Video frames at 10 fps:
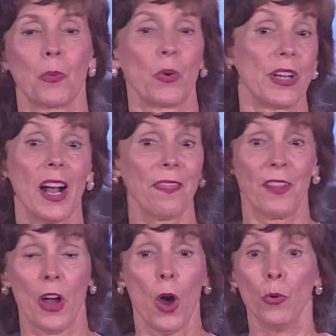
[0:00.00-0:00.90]
were not
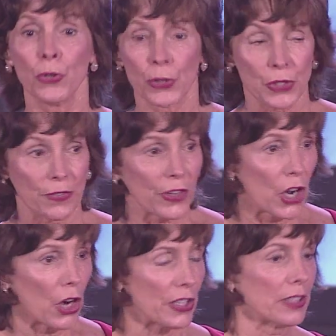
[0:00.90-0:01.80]
the owners of the
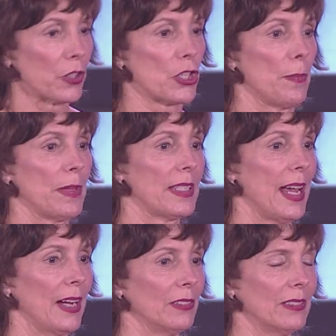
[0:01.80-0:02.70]
car dealership in
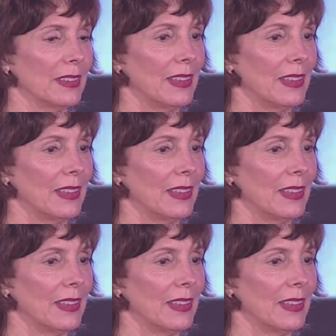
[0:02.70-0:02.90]
town.